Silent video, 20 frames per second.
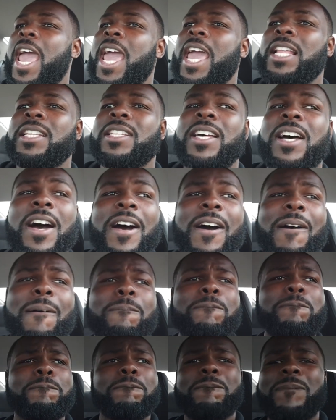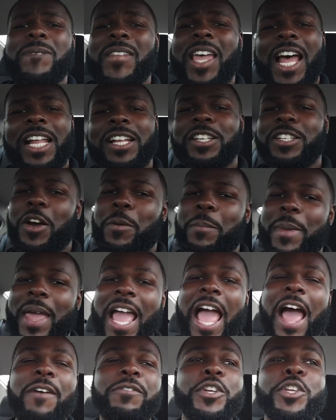And I don't know,
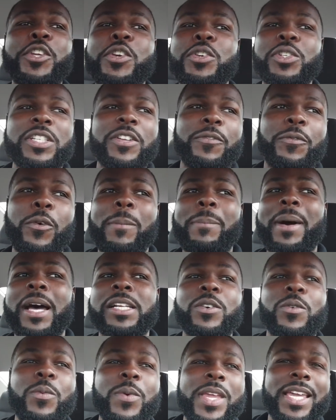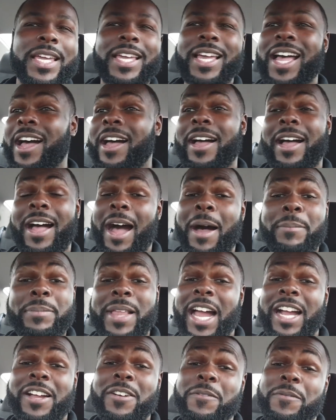man, after using it for about a week, I'm not